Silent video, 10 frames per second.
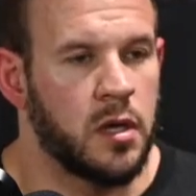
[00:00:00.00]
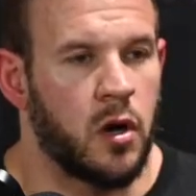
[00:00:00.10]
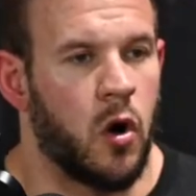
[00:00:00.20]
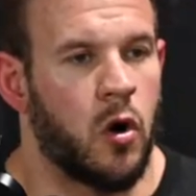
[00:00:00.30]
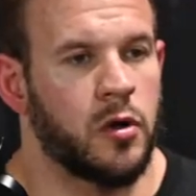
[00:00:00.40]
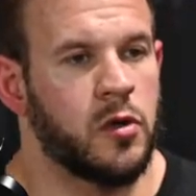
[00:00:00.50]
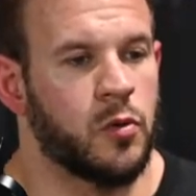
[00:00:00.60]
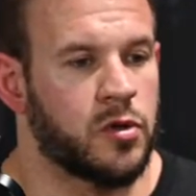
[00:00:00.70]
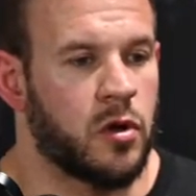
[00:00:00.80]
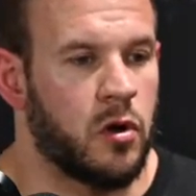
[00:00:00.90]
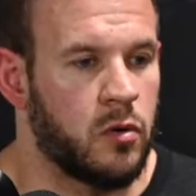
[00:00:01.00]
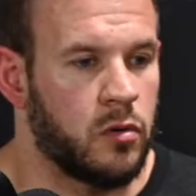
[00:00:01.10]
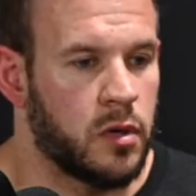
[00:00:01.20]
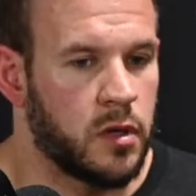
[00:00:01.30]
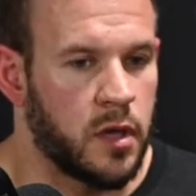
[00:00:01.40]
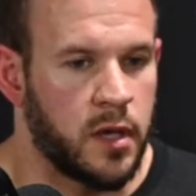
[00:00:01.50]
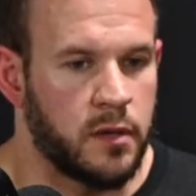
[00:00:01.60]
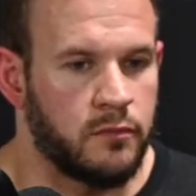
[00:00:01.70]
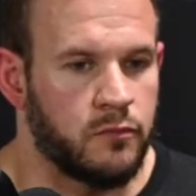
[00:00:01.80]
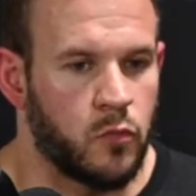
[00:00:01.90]
All you were told
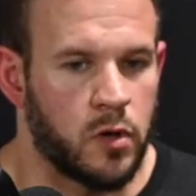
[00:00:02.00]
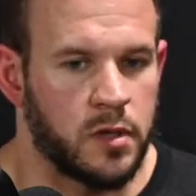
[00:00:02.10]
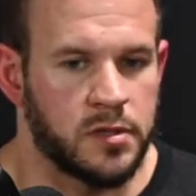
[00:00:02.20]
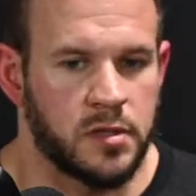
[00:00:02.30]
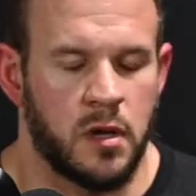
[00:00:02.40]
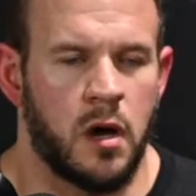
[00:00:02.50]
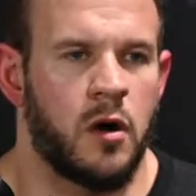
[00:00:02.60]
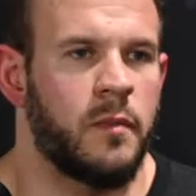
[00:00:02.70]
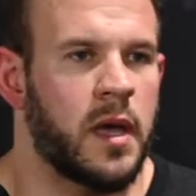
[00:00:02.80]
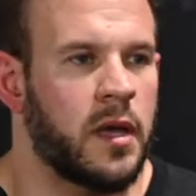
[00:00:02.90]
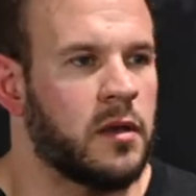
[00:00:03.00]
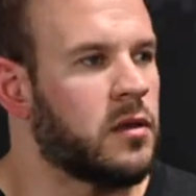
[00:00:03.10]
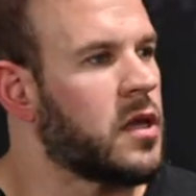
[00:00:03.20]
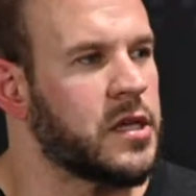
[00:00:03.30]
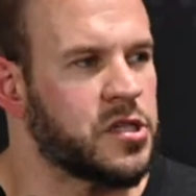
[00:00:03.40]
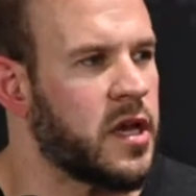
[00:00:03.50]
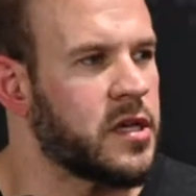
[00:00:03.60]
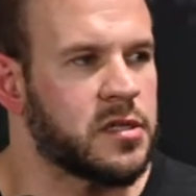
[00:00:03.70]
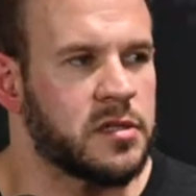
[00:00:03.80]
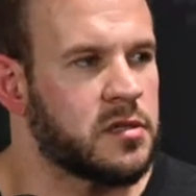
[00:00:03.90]
and was, oh man, HGH
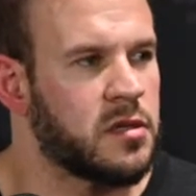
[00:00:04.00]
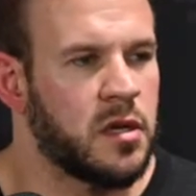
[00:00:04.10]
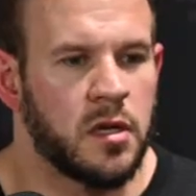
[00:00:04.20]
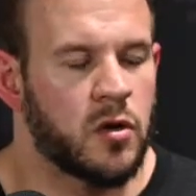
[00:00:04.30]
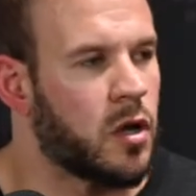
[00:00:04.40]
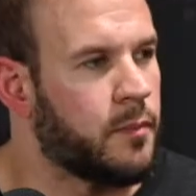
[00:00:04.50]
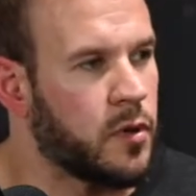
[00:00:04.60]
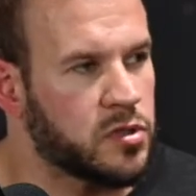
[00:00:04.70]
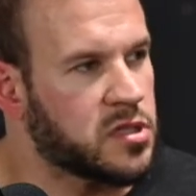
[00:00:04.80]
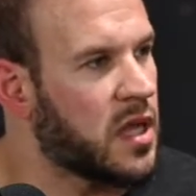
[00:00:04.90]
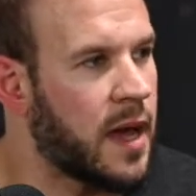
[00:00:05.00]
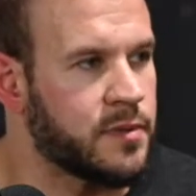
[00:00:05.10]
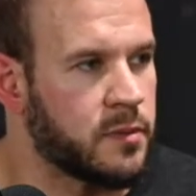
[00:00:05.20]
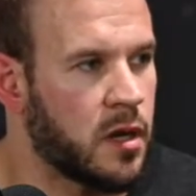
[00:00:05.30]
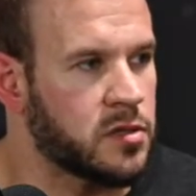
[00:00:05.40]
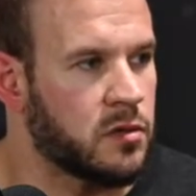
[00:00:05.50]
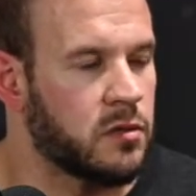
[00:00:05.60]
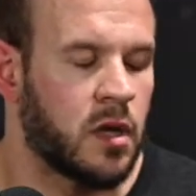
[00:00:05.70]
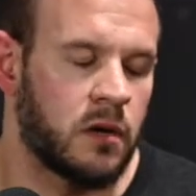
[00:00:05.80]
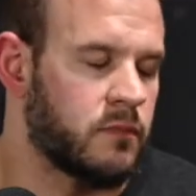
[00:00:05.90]
is gonna build slabs of muscle.
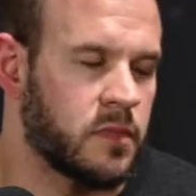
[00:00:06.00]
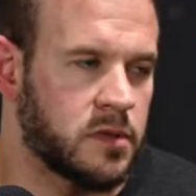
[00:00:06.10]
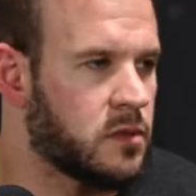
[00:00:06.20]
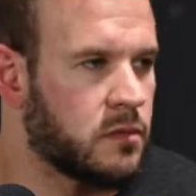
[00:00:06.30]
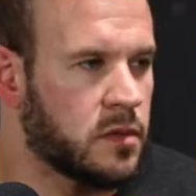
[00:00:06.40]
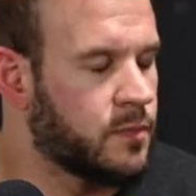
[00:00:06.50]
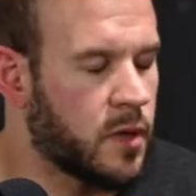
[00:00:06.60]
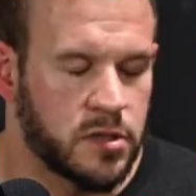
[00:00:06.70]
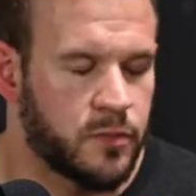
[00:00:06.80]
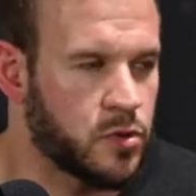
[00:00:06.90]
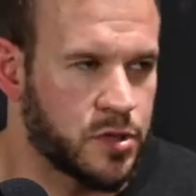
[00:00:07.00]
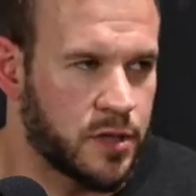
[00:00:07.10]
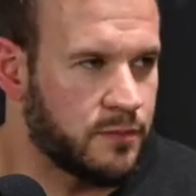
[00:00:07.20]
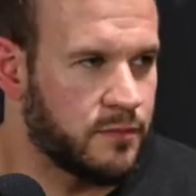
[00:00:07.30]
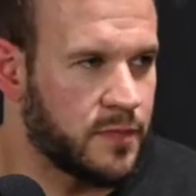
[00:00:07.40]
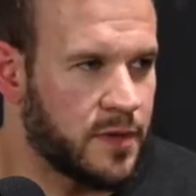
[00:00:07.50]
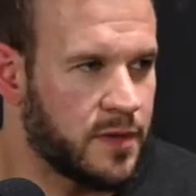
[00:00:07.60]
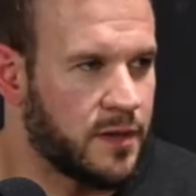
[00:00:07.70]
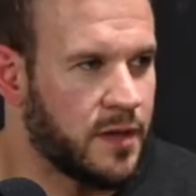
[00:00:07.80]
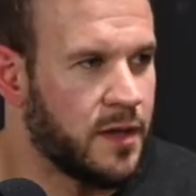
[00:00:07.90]
No, it's a bunch of bullshit.
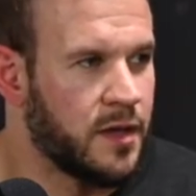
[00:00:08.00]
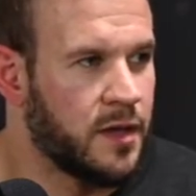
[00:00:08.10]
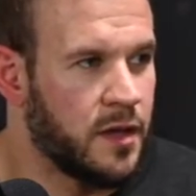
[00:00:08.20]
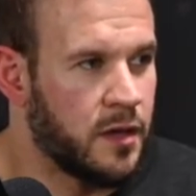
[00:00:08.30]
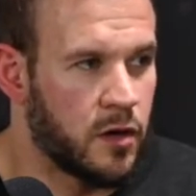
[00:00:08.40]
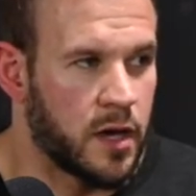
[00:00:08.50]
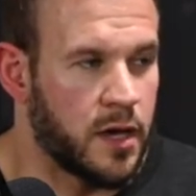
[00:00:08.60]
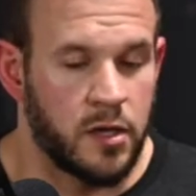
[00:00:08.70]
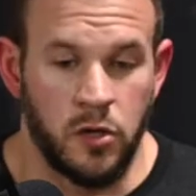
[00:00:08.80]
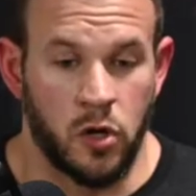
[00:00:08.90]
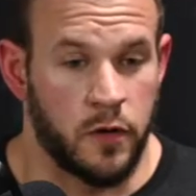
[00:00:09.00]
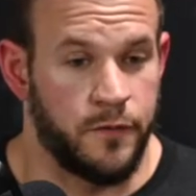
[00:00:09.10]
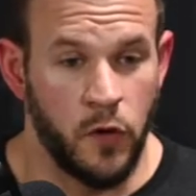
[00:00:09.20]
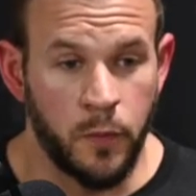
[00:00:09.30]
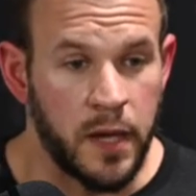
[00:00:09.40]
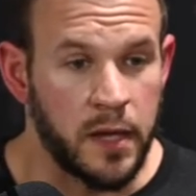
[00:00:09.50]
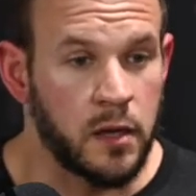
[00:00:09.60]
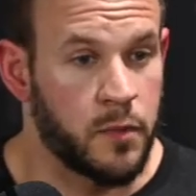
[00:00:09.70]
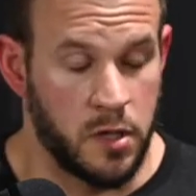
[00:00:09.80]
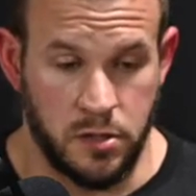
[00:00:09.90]
Okay, you're gonna feel big
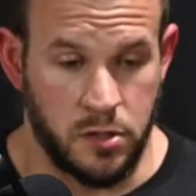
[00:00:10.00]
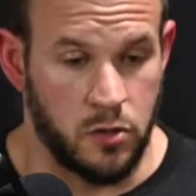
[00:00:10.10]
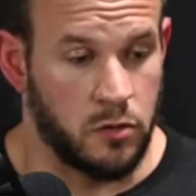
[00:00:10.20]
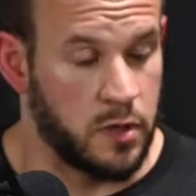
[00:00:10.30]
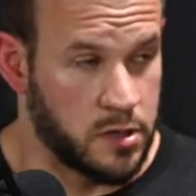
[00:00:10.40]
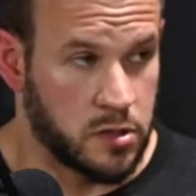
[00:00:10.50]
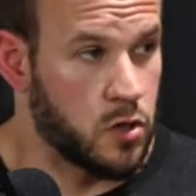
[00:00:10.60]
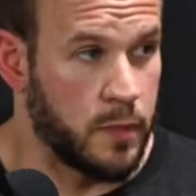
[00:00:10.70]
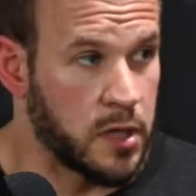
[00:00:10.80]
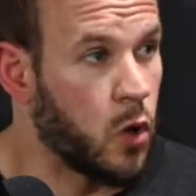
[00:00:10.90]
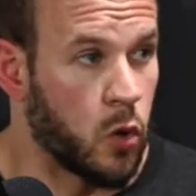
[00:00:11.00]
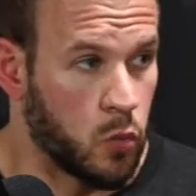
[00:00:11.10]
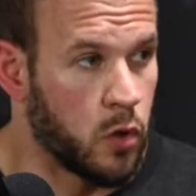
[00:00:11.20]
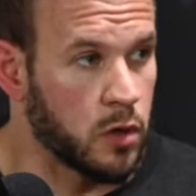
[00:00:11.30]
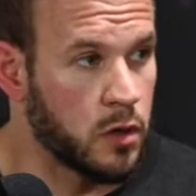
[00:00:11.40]
because it's gonna make you hold water.